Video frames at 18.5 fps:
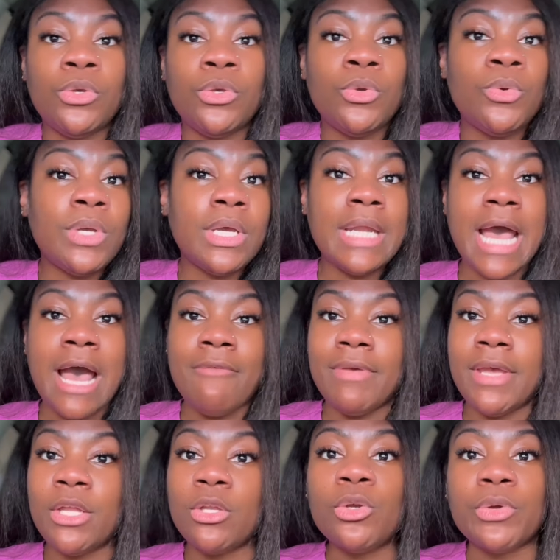You can
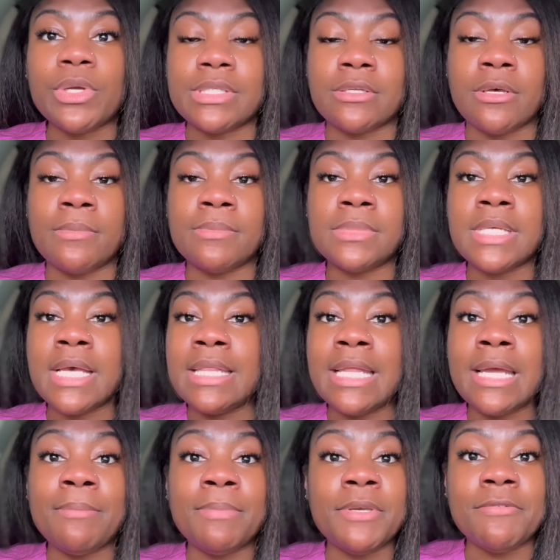have aneurysms
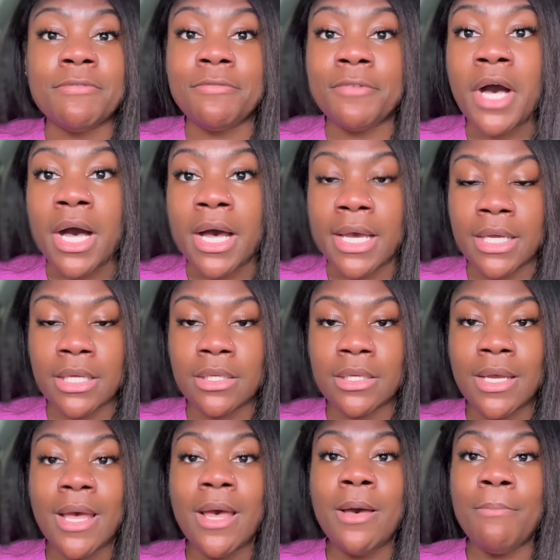and they be
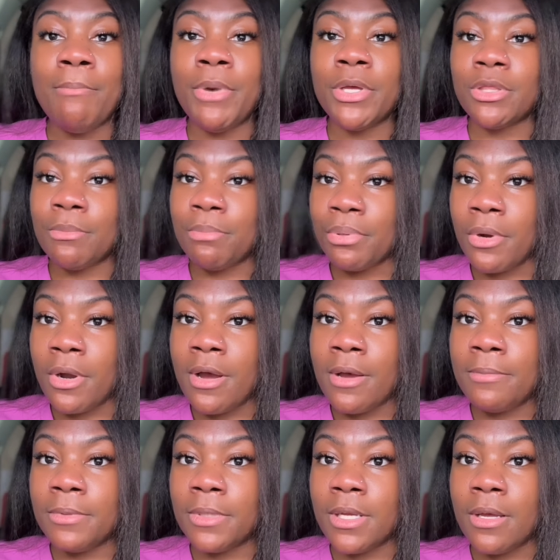fine, but the
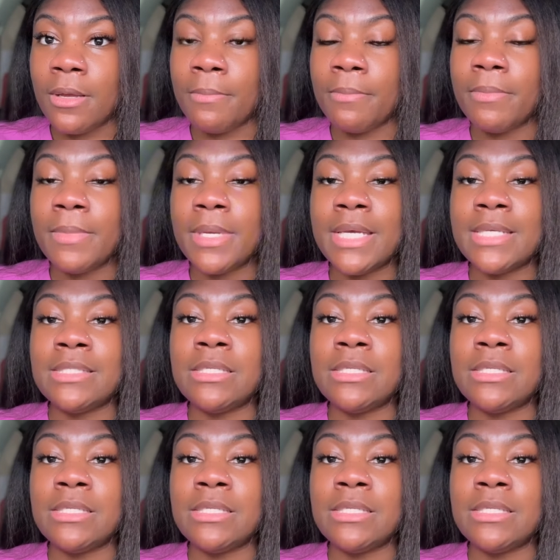problem is